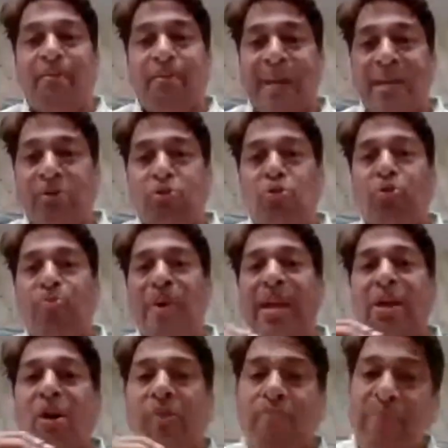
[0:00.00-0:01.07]
whether
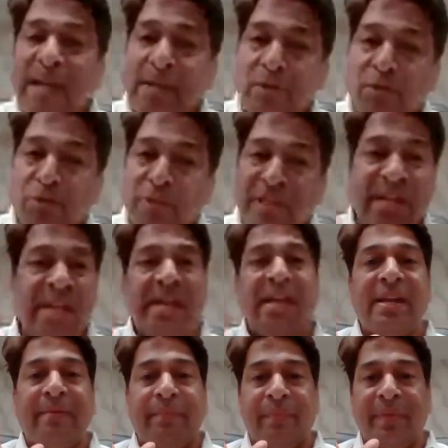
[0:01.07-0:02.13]
B2B or
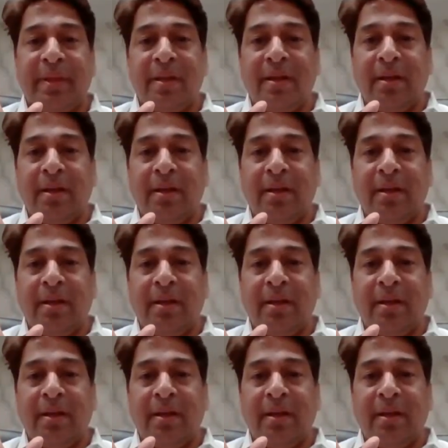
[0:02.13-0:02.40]
B2C.